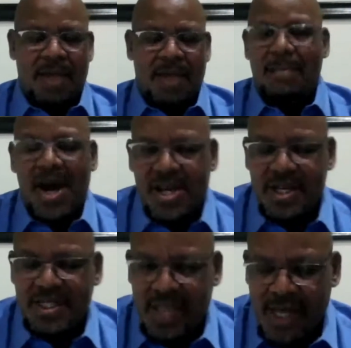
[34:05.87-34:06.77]

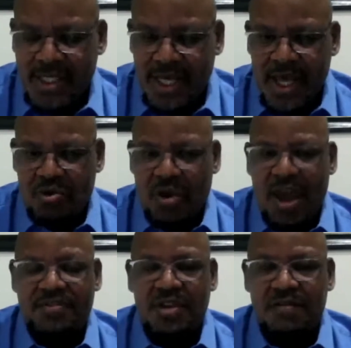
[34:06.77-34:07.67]
primary sector that we
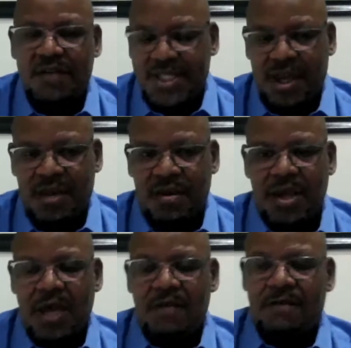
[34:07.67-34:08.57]
have to invest
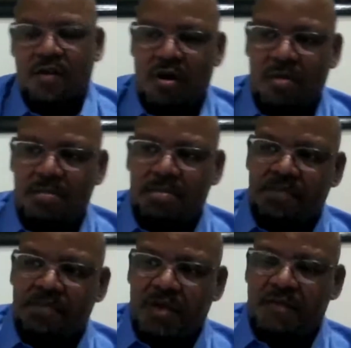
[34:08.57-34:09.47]
in,
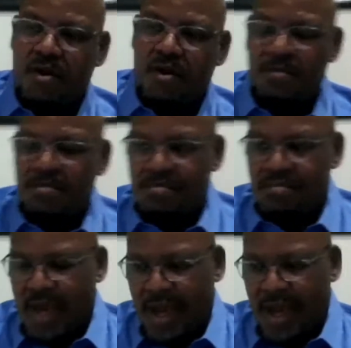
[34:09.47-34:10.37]
from
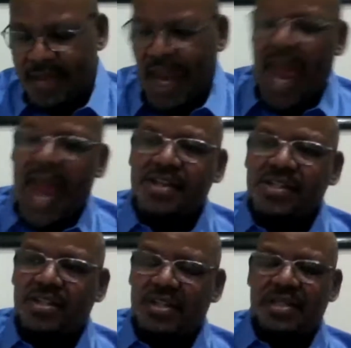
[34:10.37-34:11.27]
the
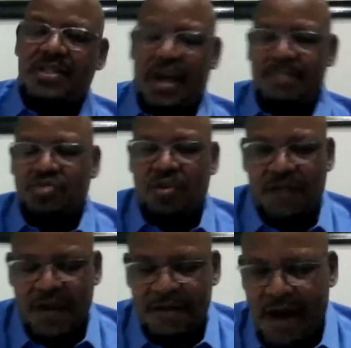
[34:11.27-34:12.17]
land in terms
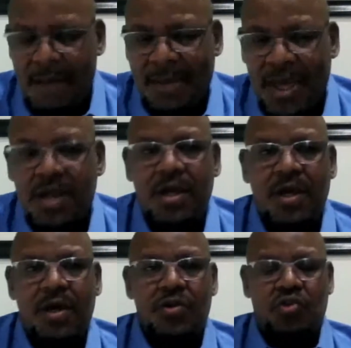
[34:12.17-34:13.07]
of farming
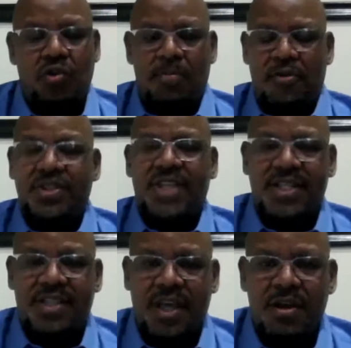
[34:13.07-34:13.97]
to
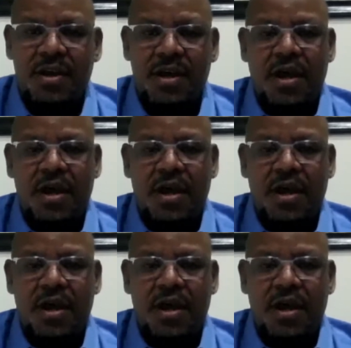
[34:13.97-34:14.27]
processing,